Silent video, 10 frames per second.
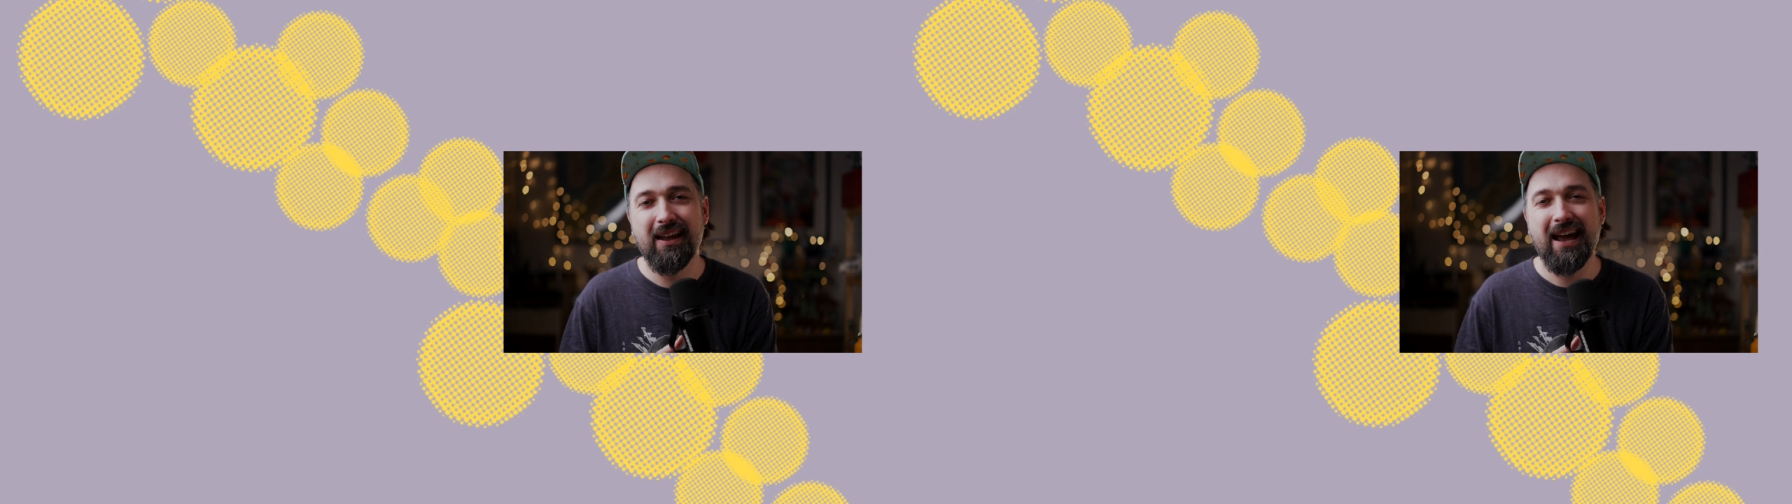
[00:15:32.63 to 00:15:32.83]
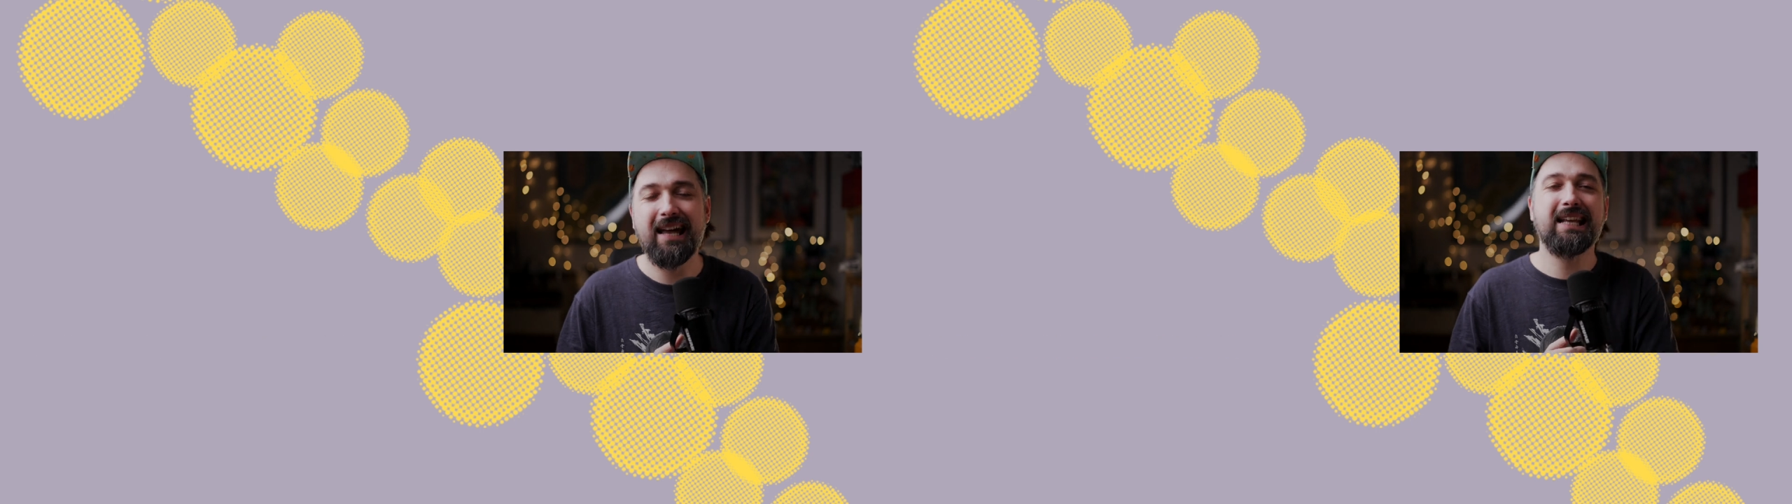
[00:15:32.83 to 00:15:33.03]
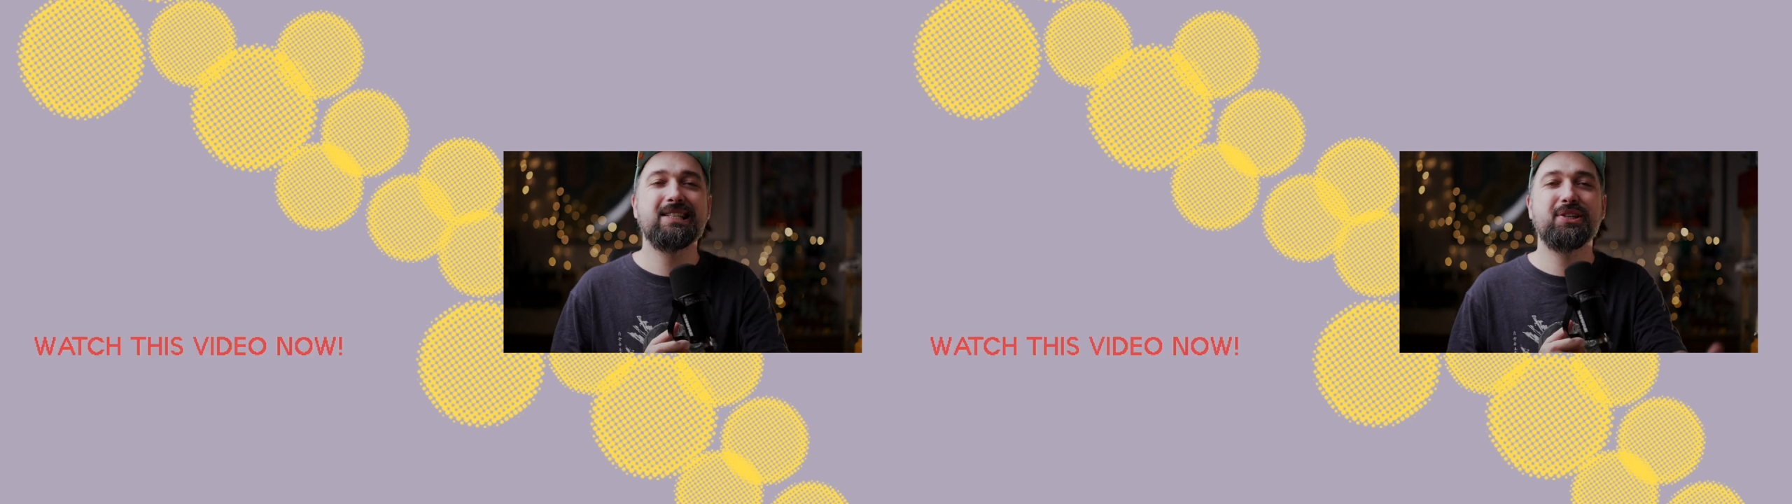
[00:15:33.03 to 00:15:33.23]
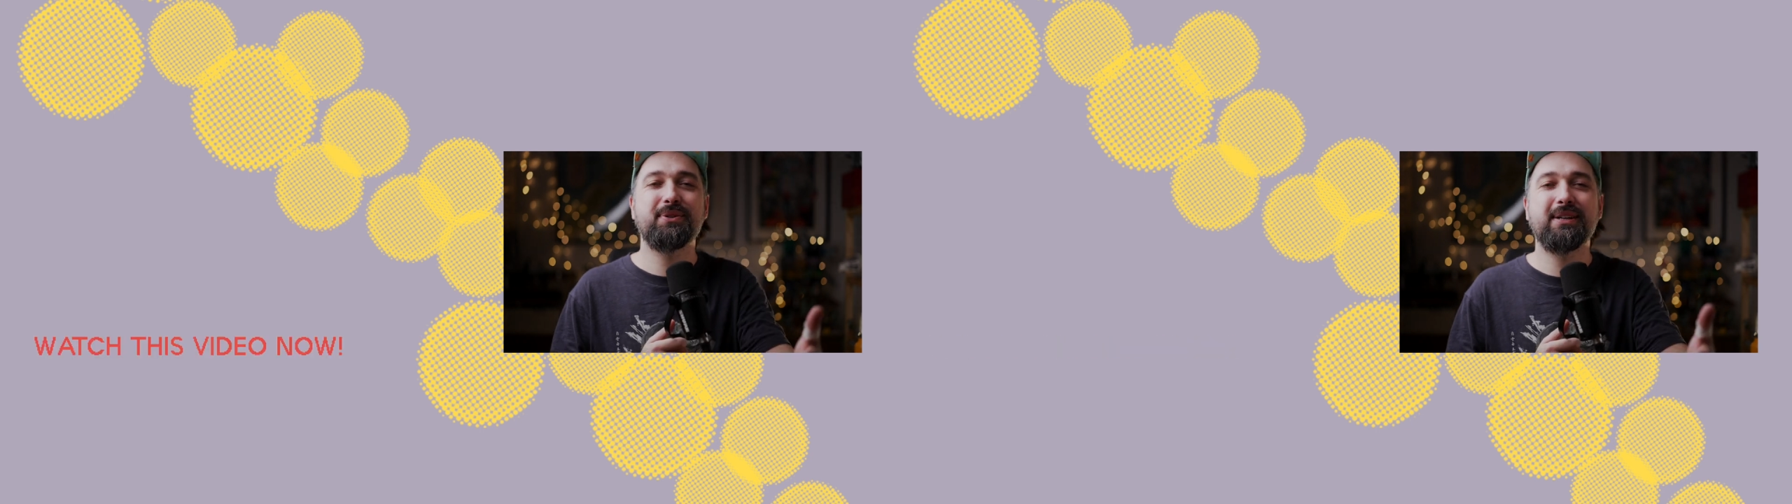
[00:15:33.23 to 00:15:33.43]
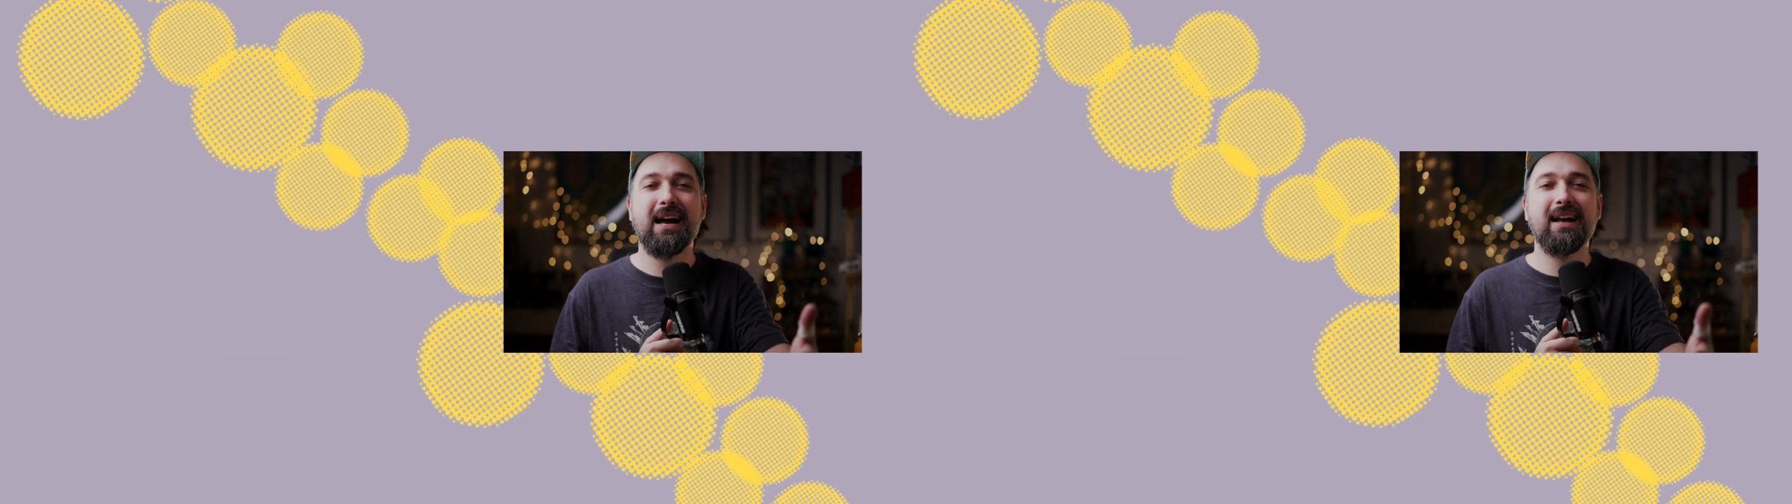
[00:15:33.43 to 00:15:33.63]
And I see you
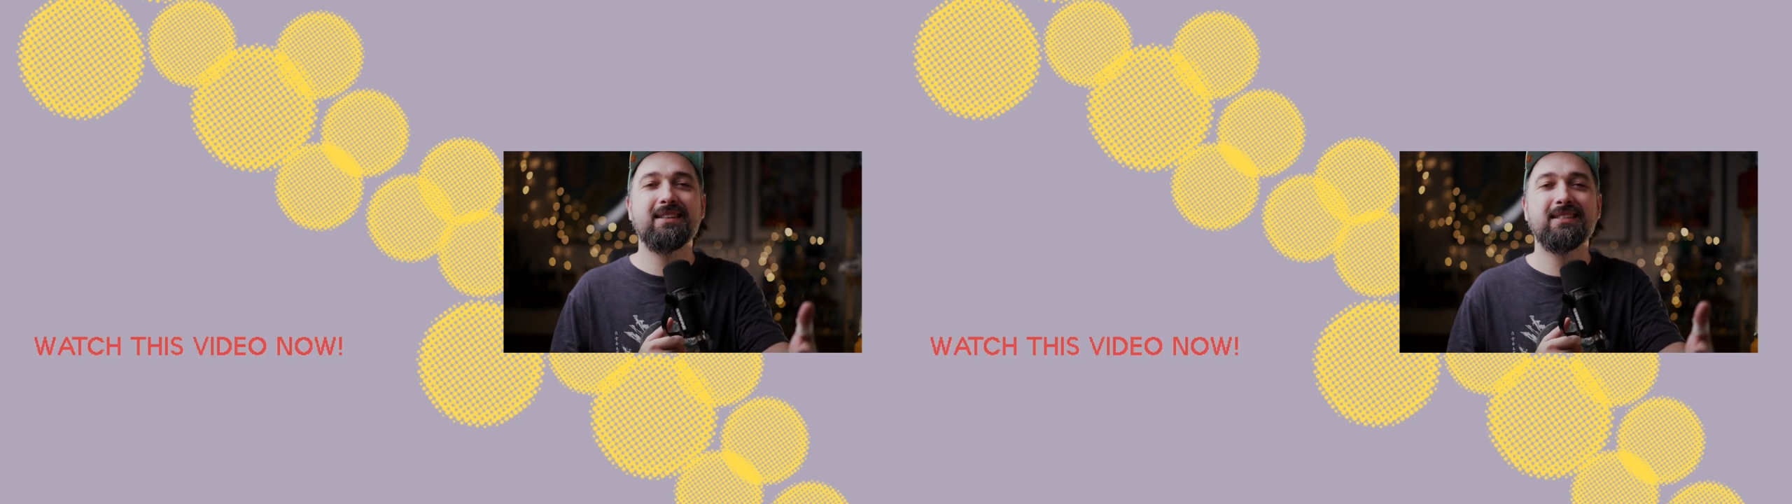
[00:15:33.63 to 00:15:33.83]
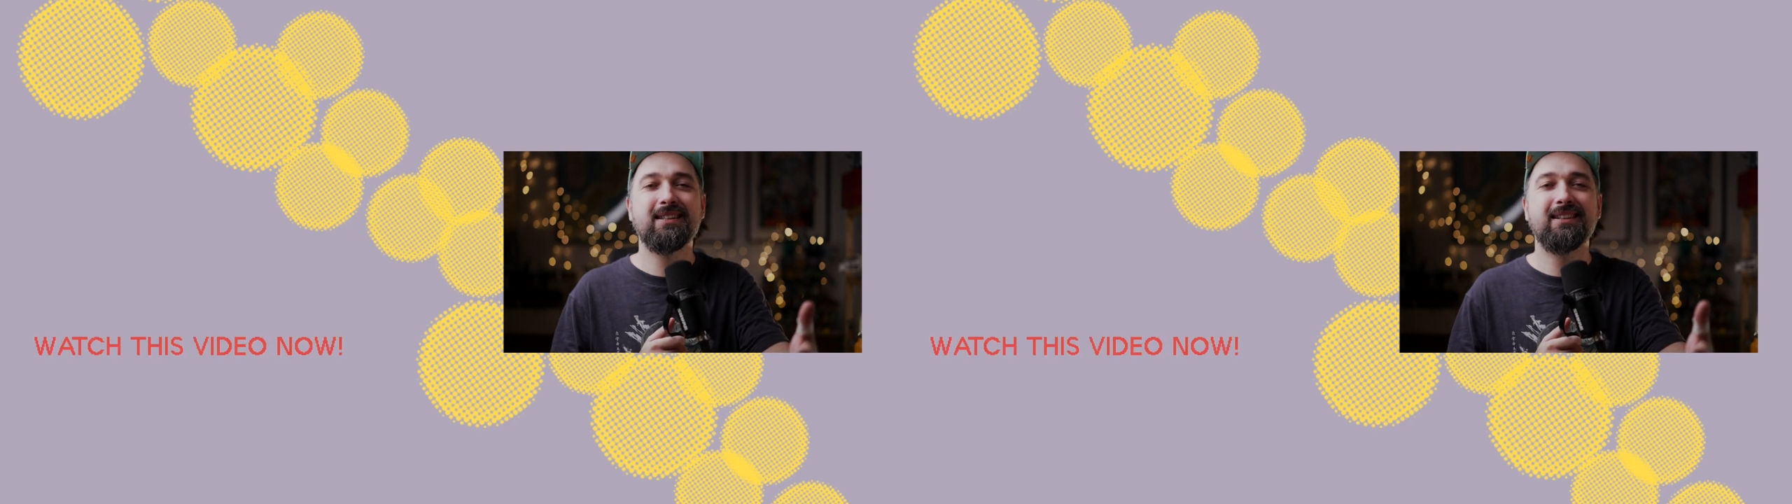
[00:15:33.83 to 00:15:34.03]
guys